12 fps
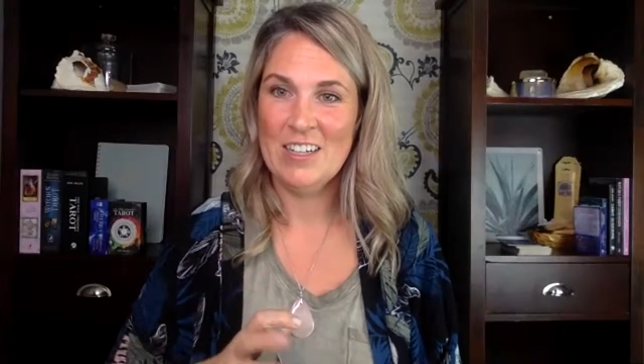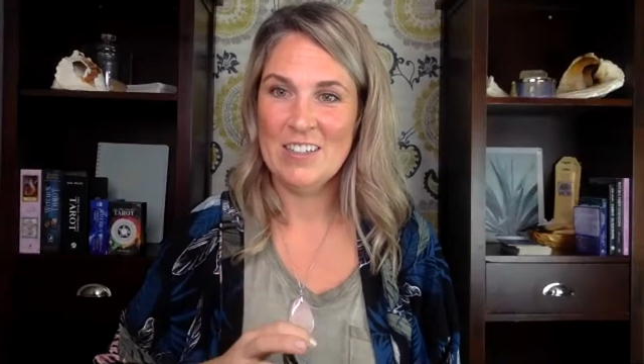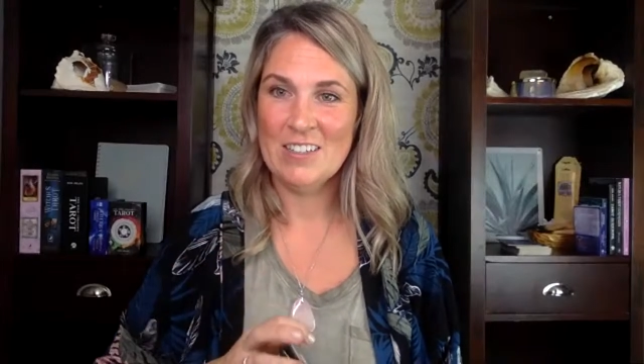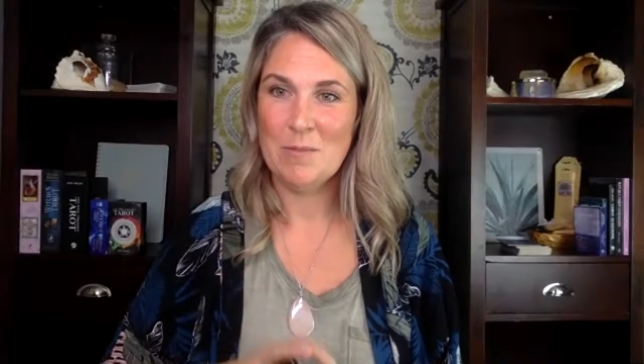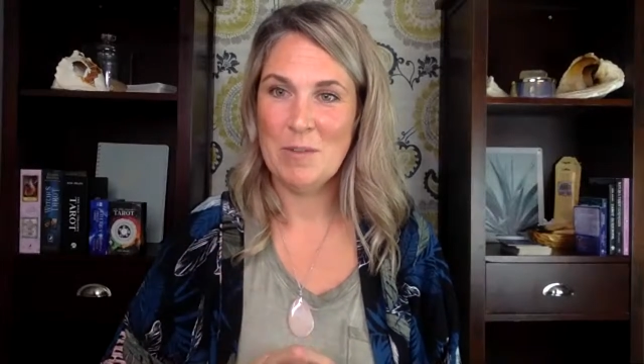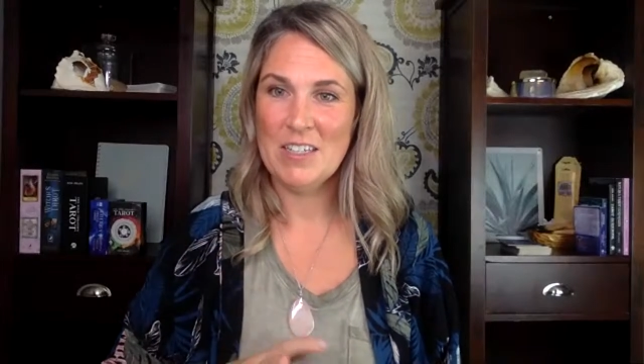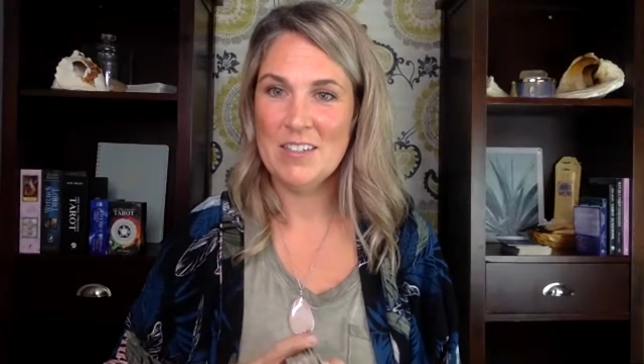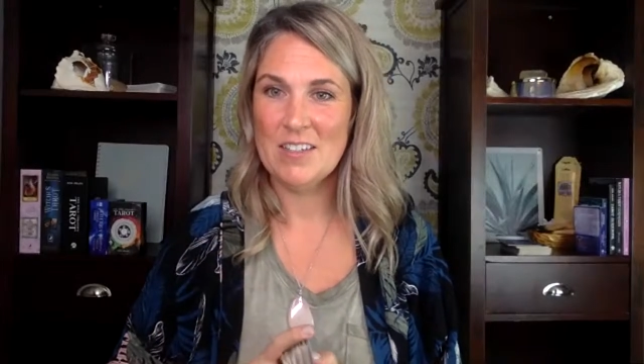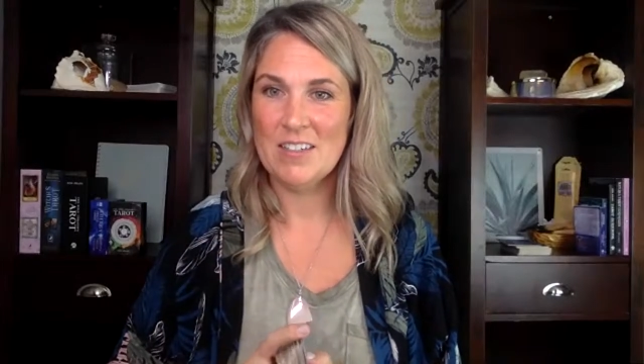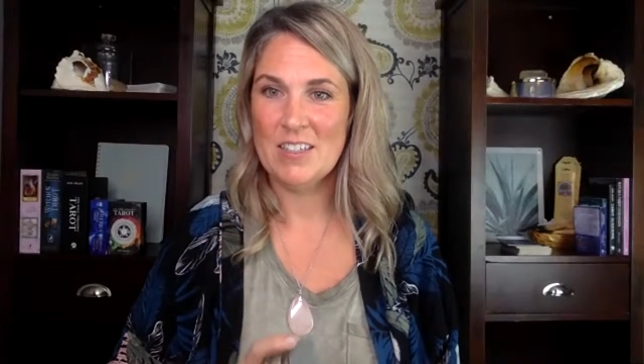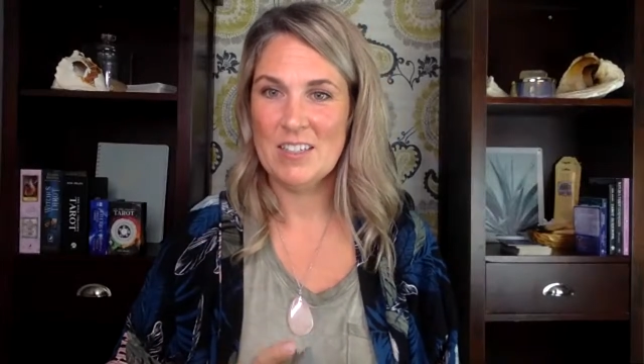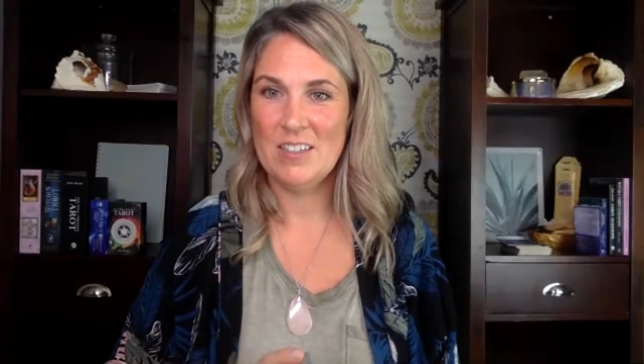Does it make
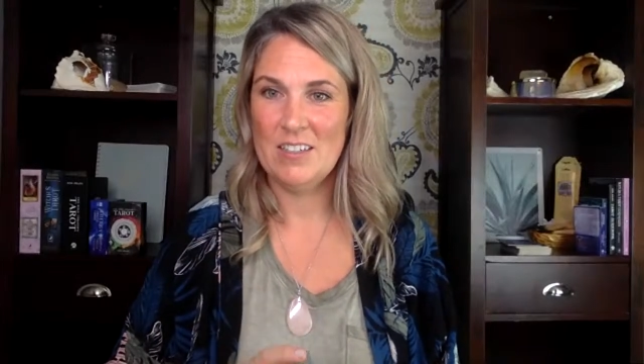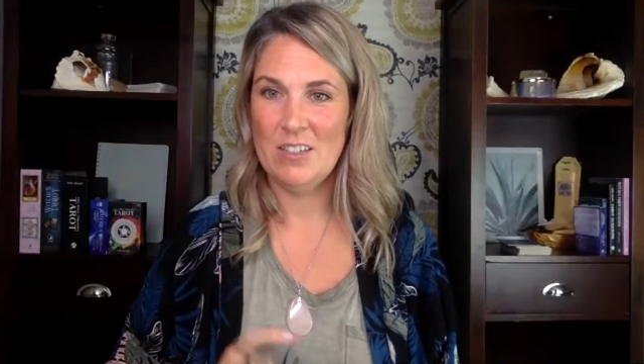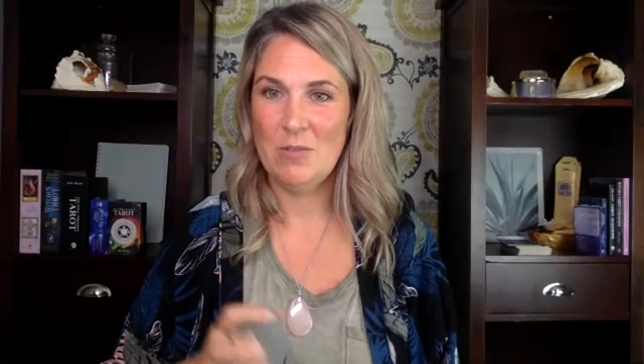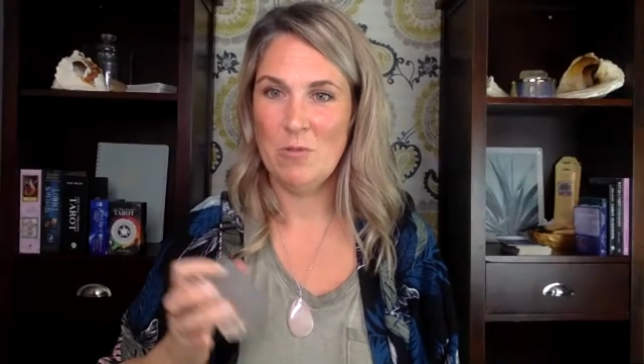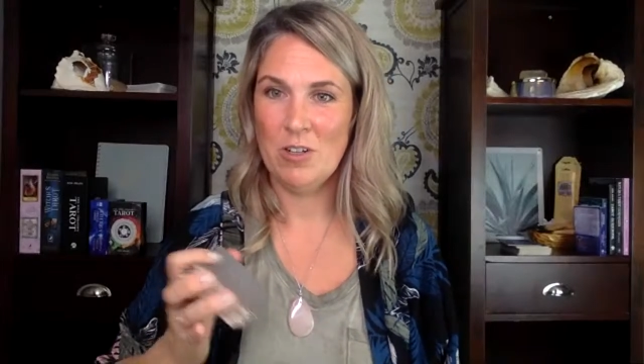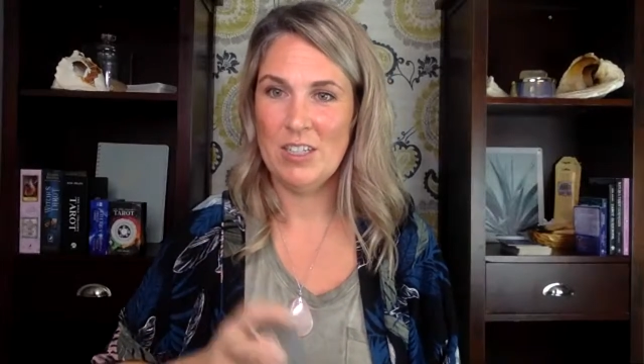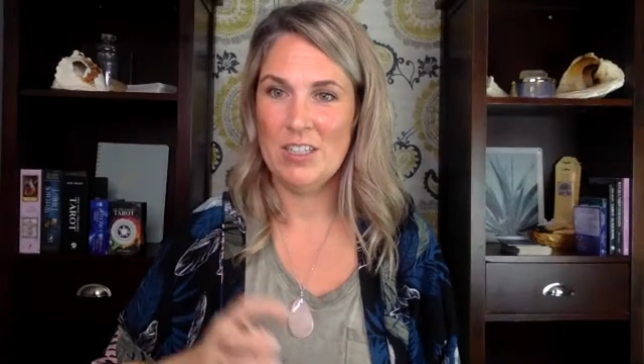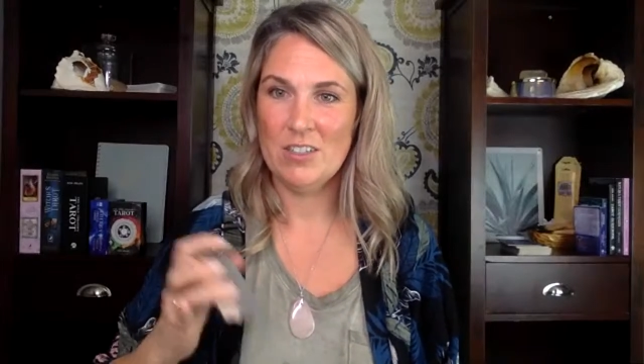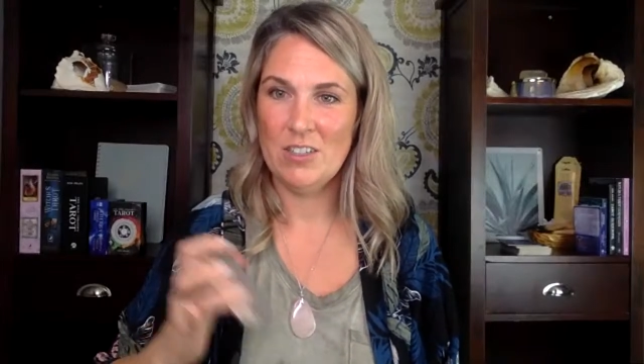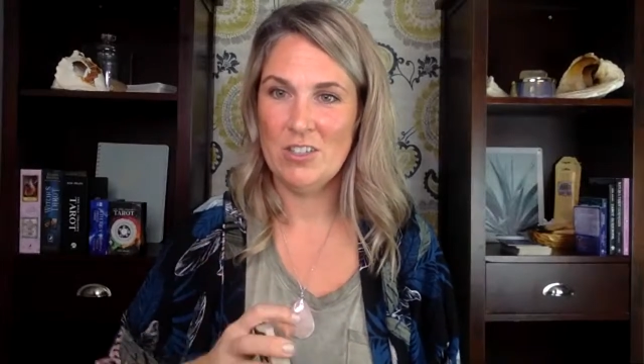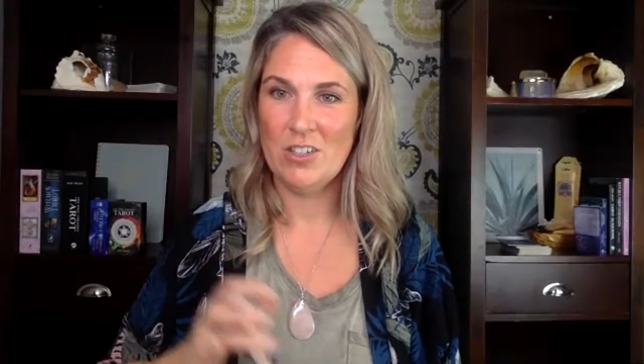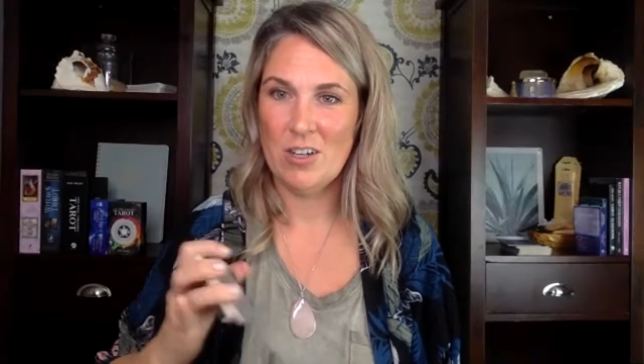sense to continue working
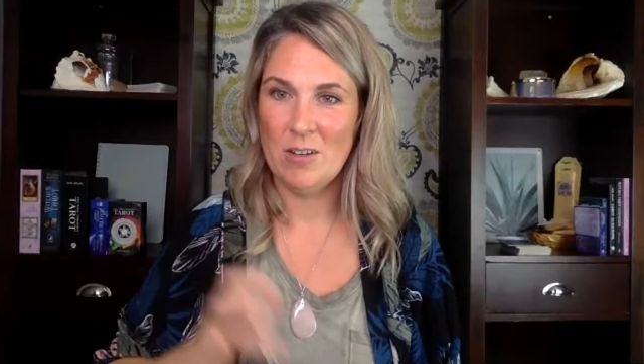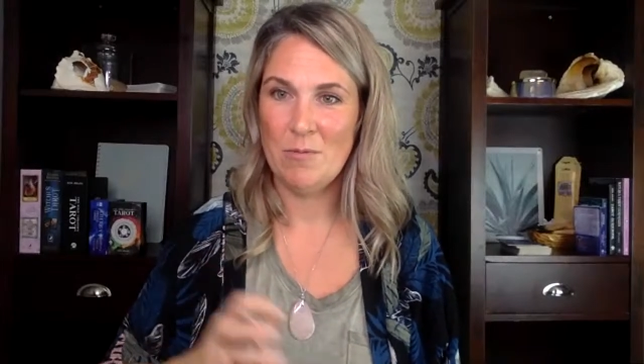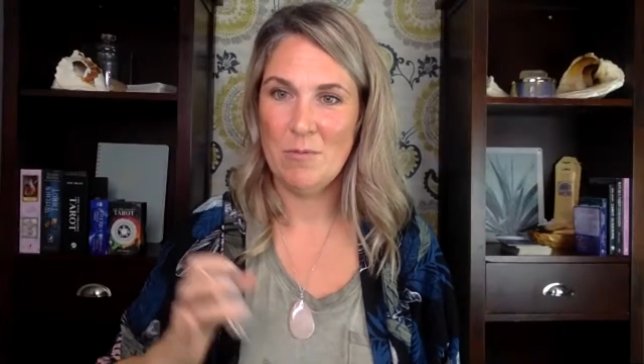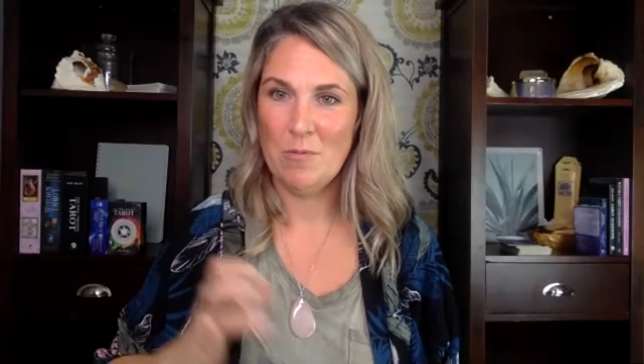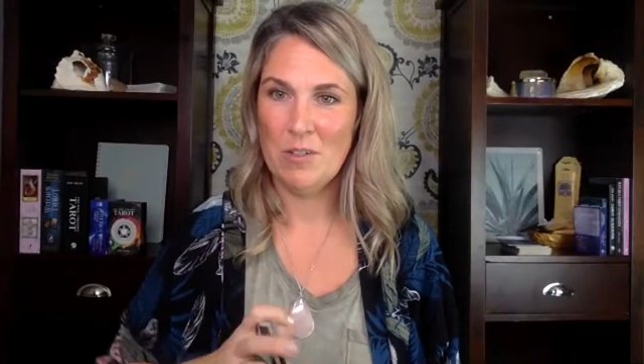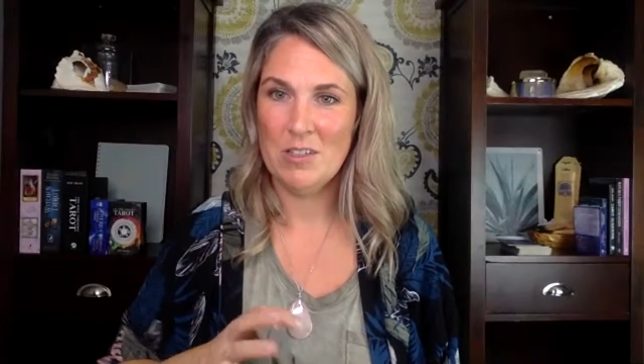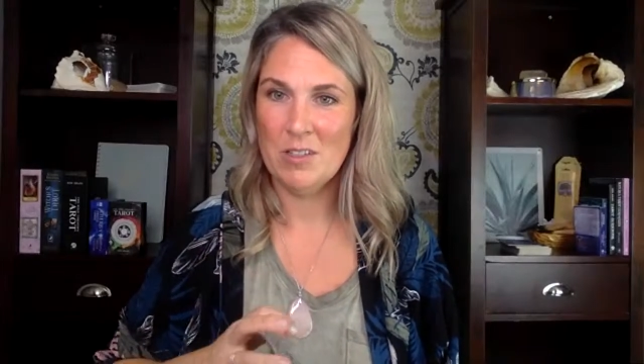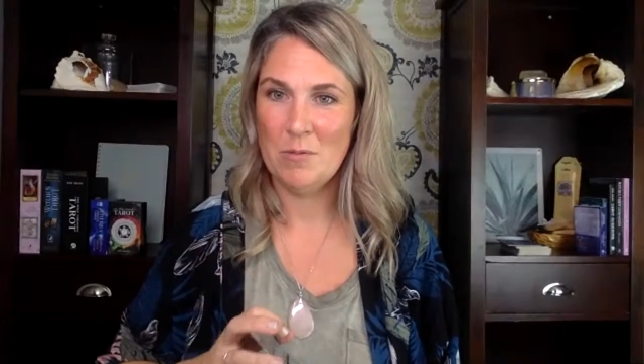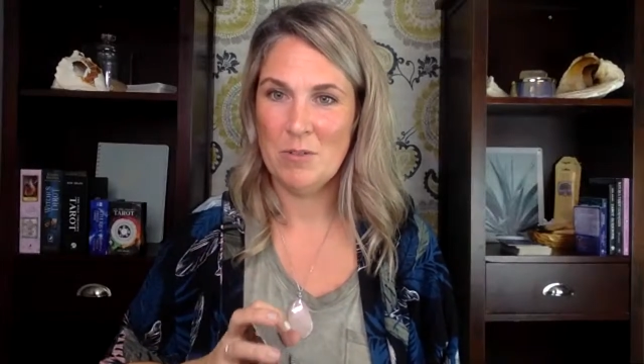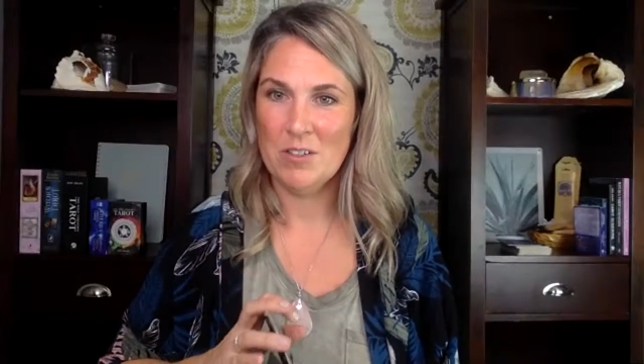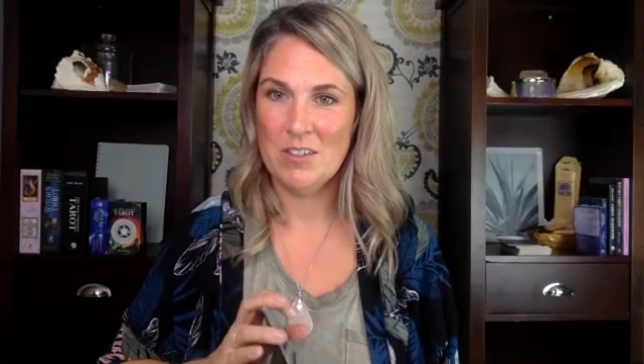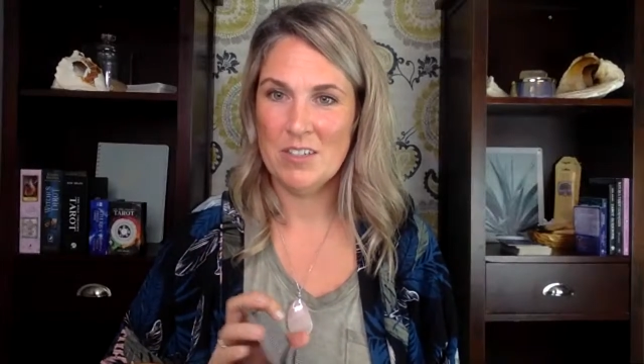this job? What does Spirit